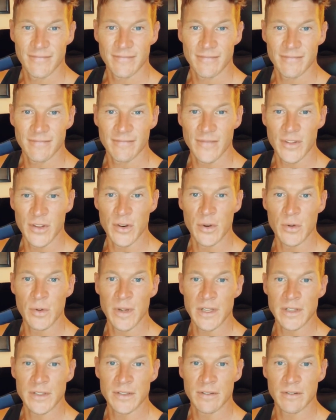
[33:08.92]
The new
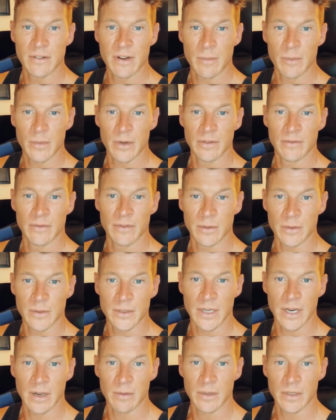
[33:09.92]
Instagrammer influencer, I
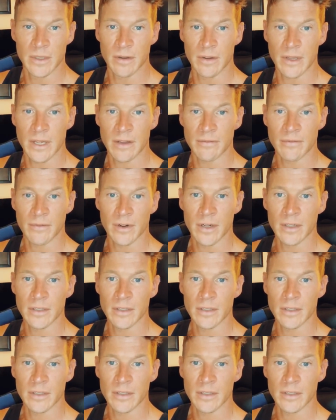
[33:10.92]
wouldn't go that far.